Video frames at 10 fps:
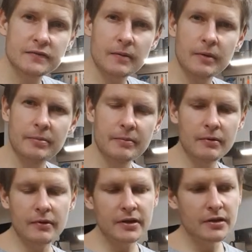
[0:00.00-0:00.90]
from the people
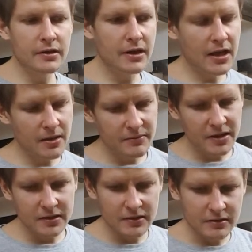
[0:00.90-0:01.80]
already came
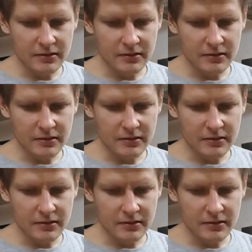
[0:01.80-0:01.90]
that